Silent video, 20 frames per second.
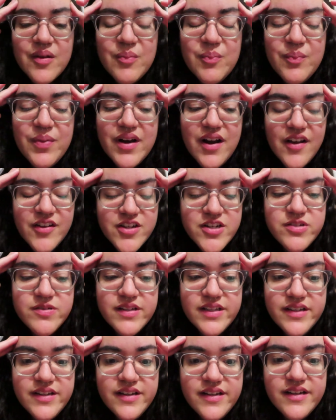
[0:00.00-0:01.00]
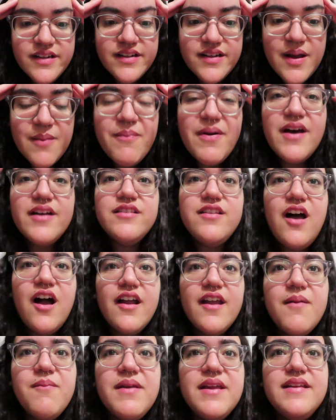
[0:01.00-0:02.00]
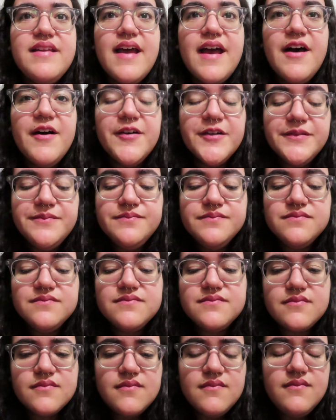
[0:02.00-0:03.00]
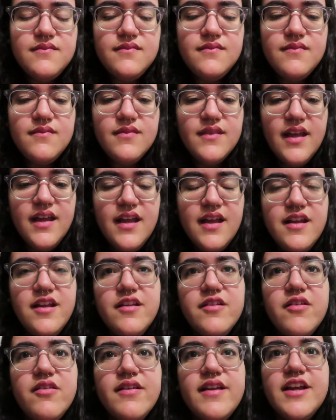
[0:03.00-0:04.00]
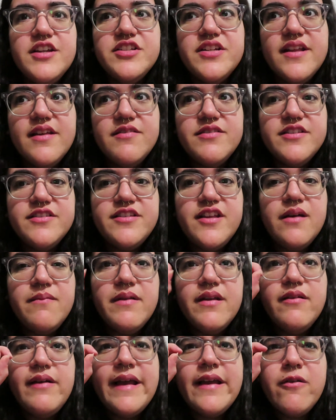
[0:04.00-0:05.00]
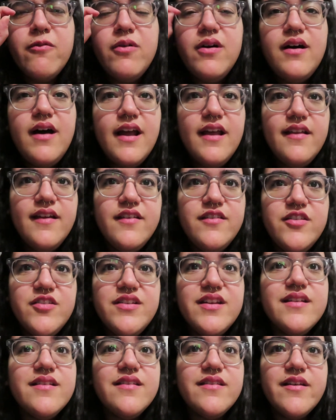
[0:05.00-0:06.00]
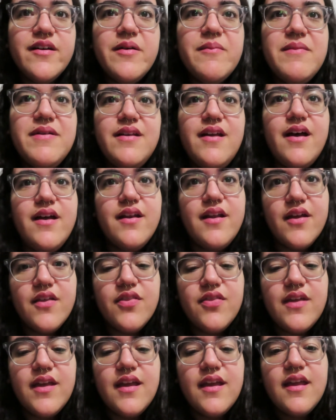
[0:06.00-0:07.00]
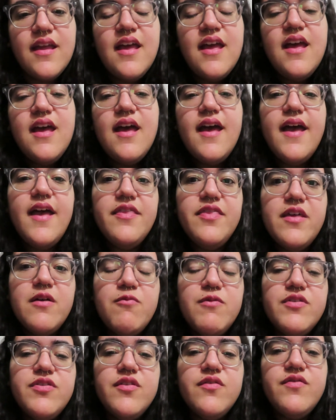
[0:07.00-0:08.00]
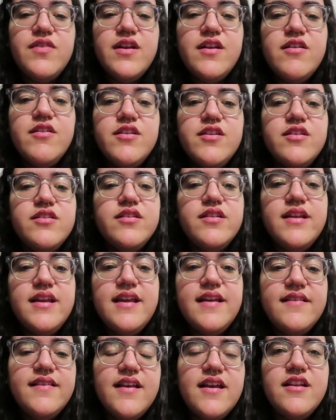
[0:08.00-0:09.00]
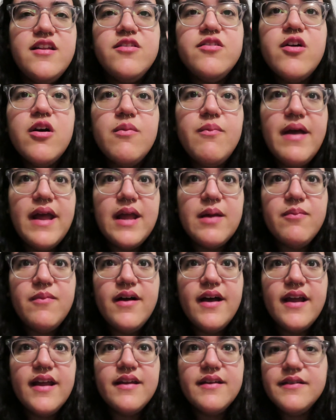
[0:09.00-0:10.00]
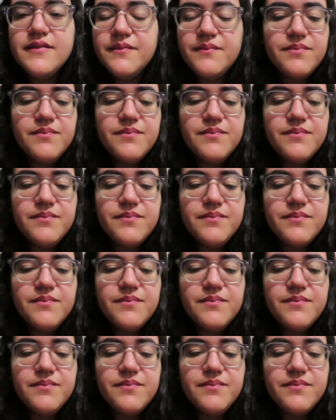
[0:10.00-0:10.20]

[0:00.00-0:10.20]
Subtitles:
But Oscar's really good about talking me down. And, you know, yesterday he was just telling me, like, well, at least you did some and not nothing. And then with the video, he said, you know, babe, like,